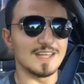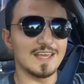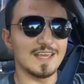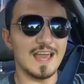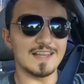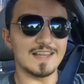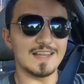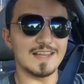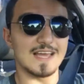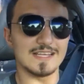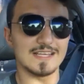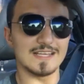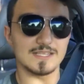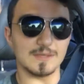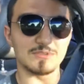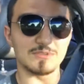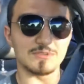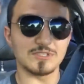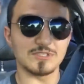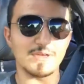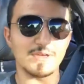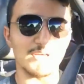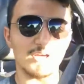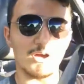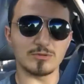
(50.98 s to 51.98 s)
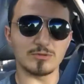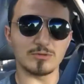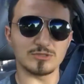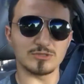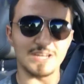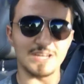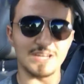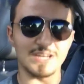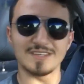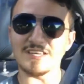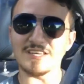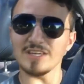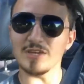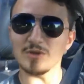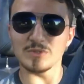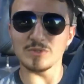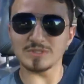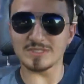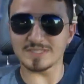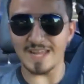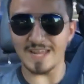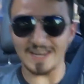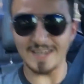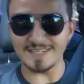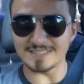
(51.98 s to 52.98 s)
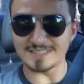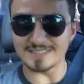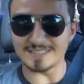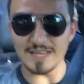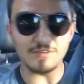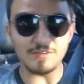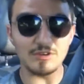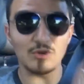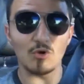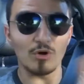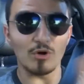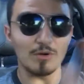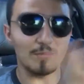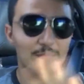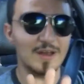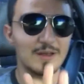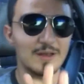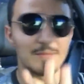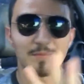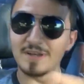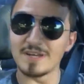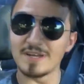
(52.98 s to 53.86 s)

they had the heads-up display option. I think it was 97 or it might have